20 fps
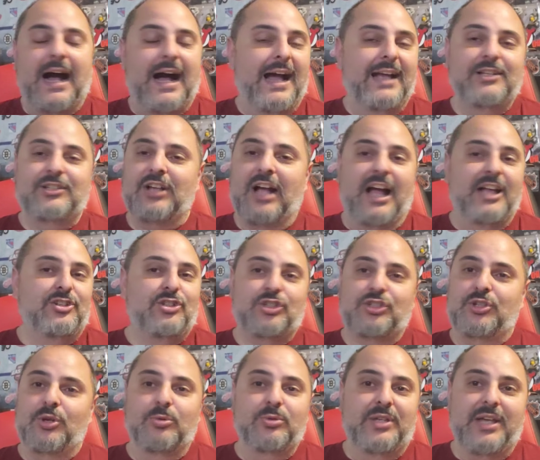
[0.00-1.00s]
I
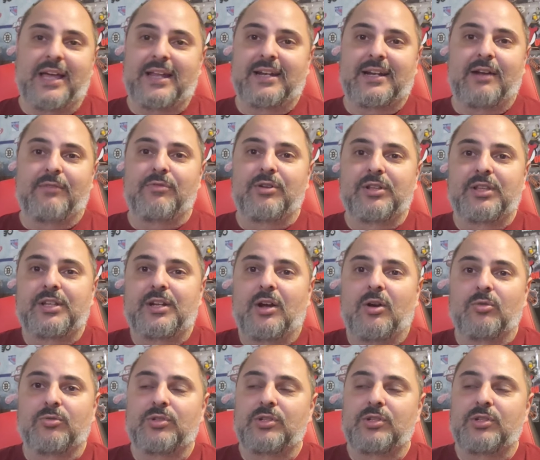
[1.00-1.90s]
just don't get it. I really don't.